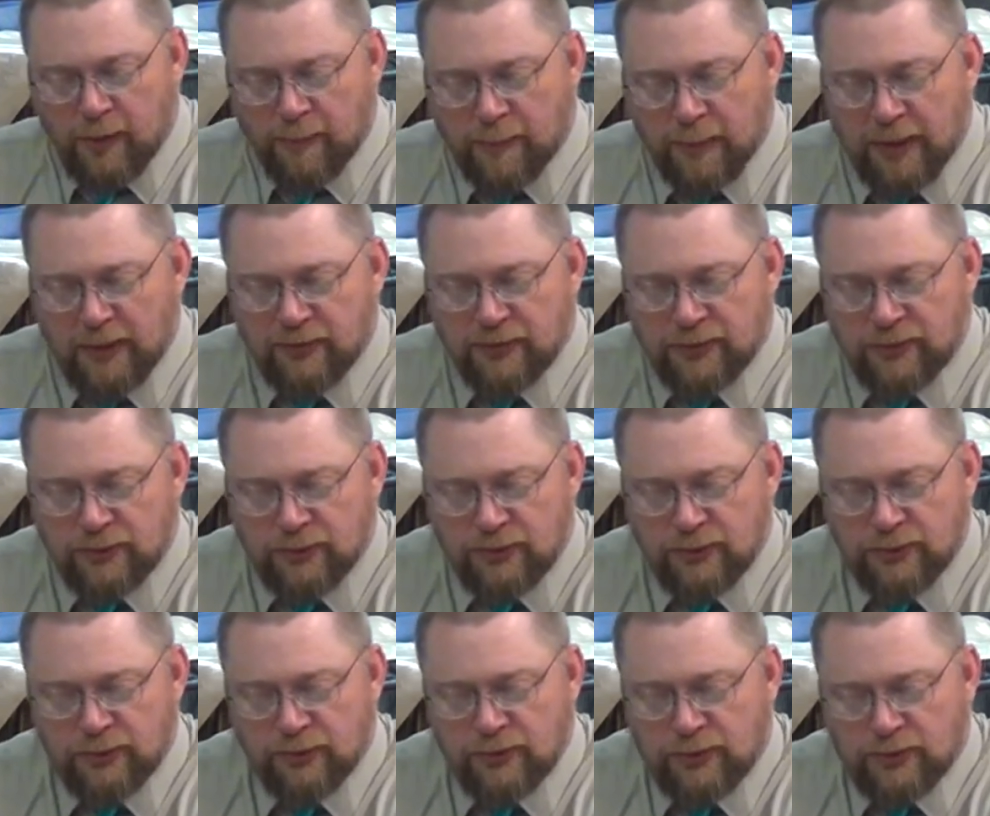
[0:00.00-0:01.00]
up against
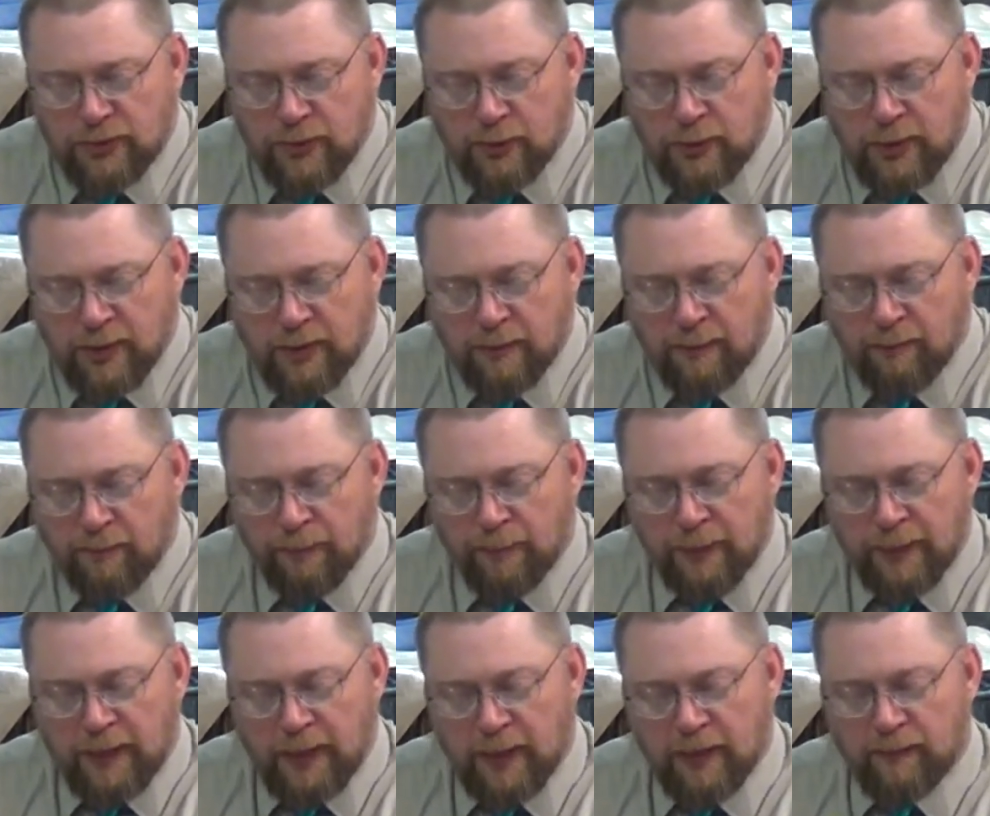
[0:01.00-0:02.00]
Judah
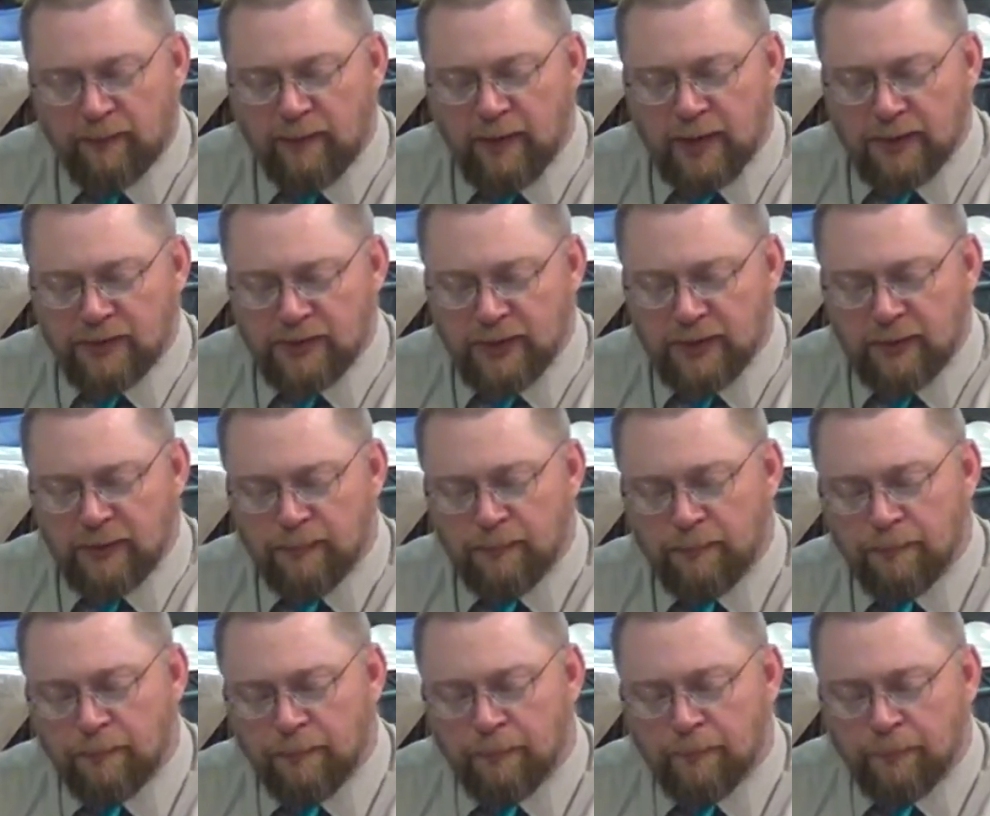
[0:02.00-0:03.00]
and vex it,
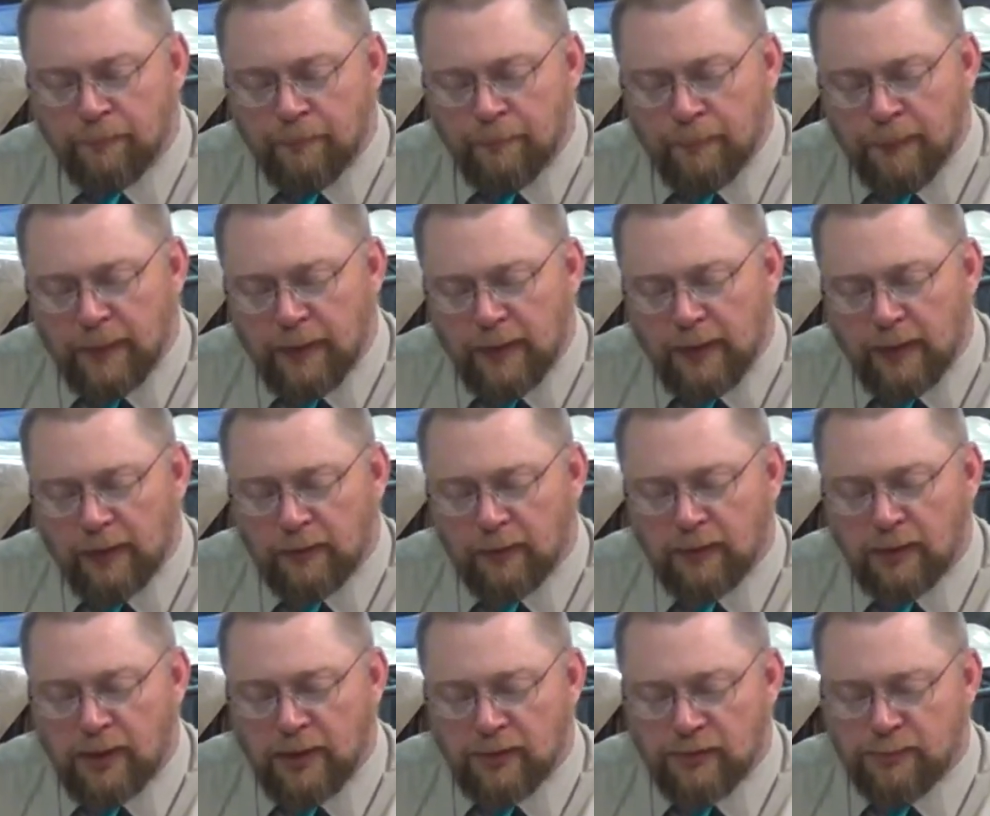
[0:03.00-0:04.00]
and
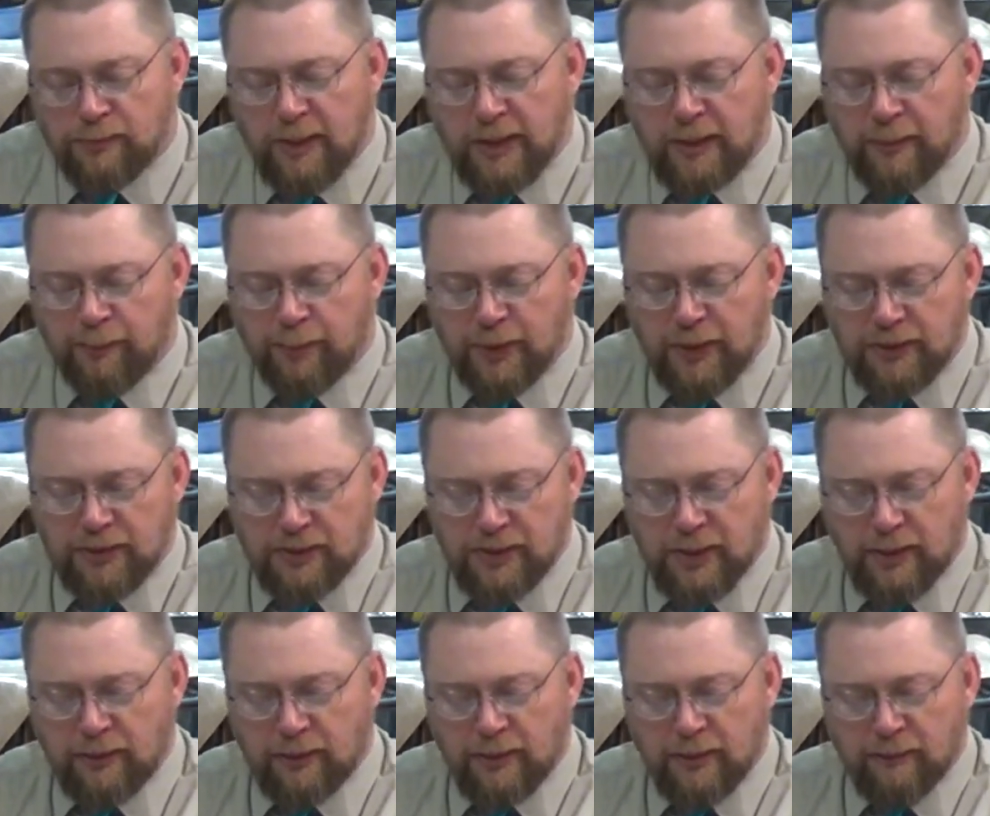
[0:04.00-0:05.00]
let us make a breach
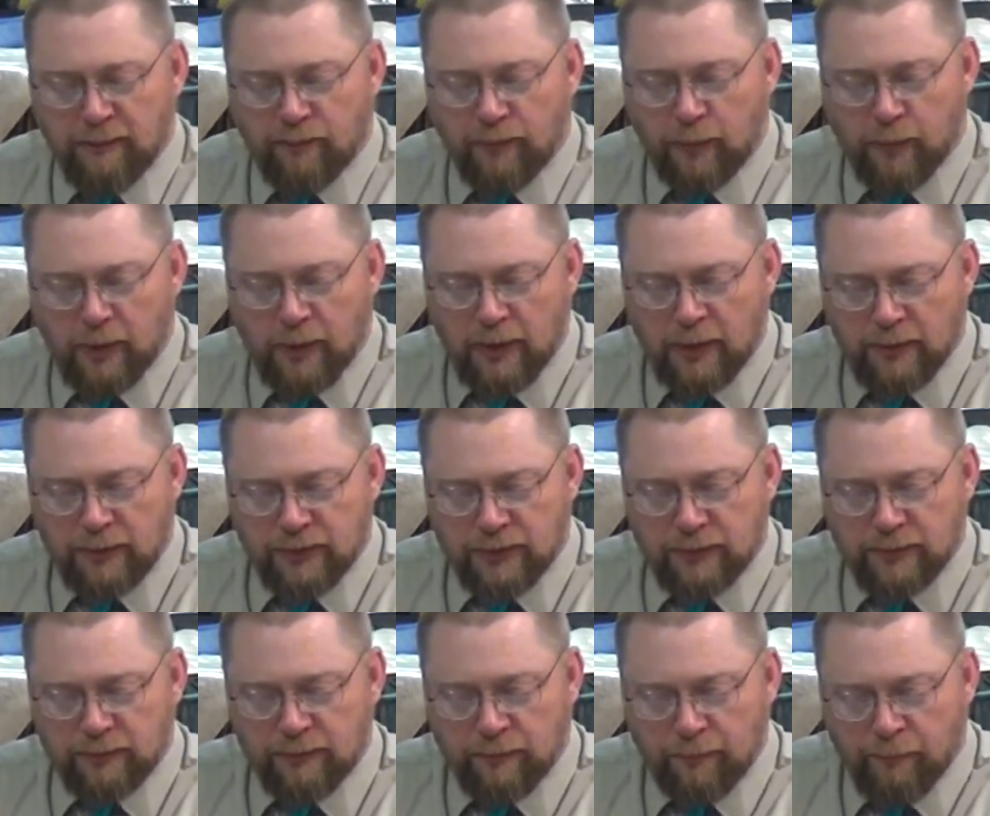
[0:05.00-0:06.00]
therein for us.